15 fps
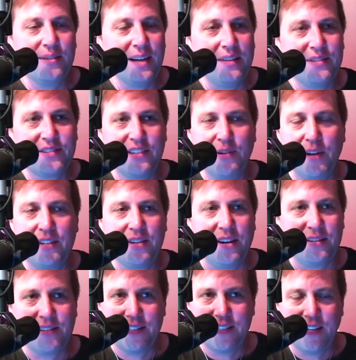obviously, you want to
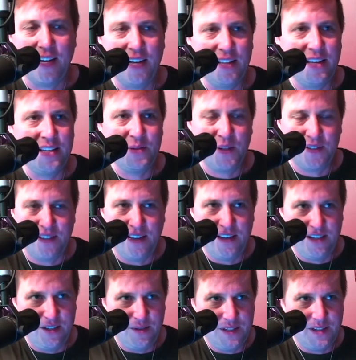talk to this guy, ladies. You want to slide
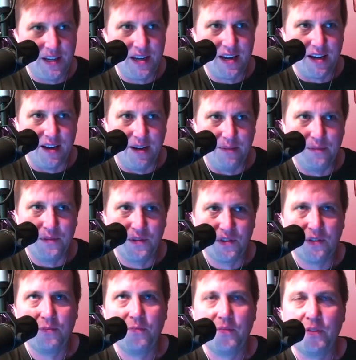into mm yes, yes, yeah.
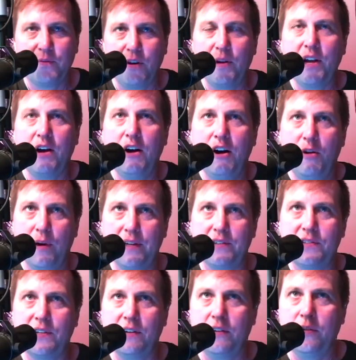yes. Well, we
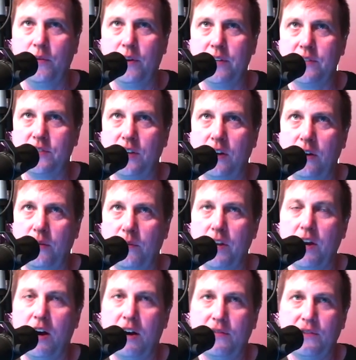always here on the Woody Show,
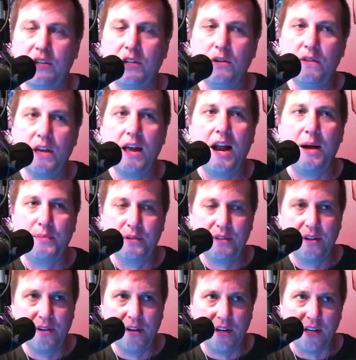we offer you the
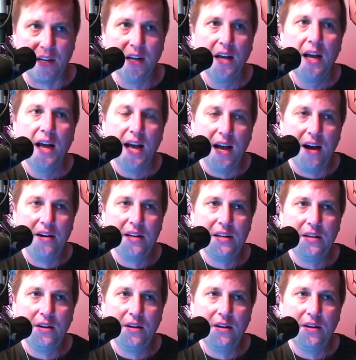opportunity how do you